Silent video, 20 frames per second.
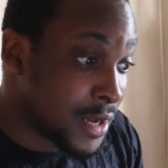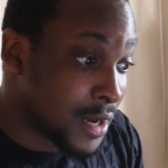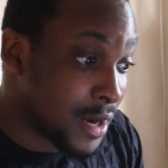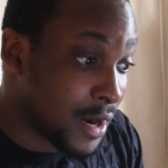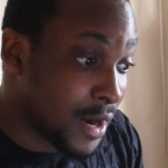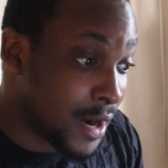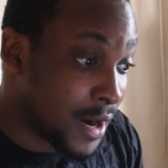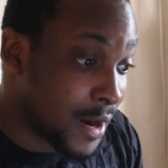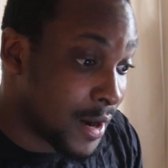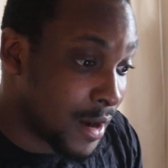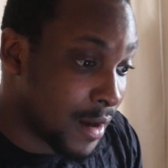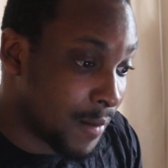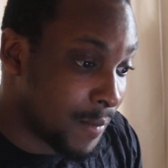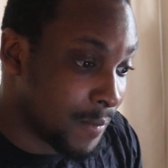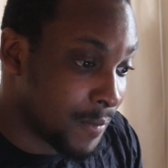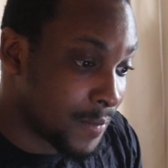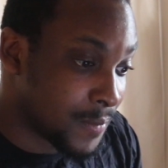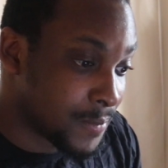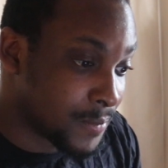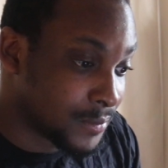
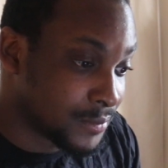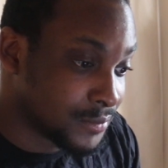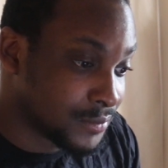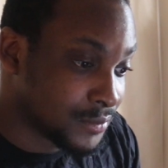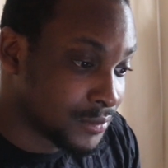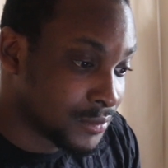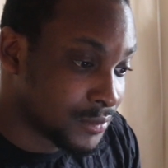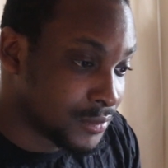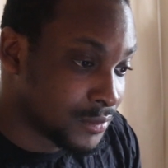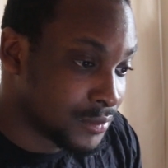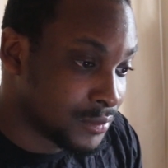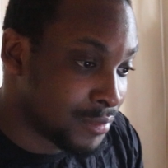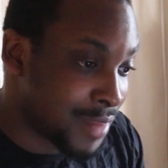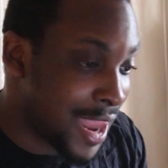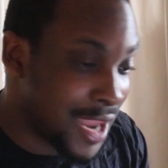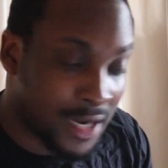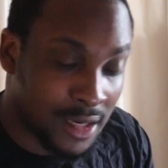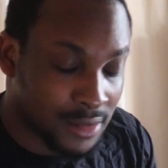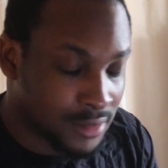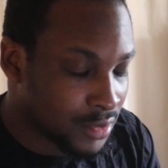Um,
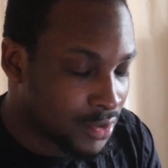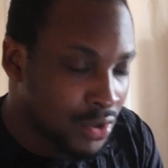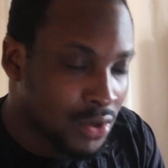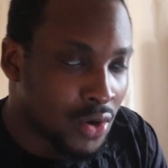like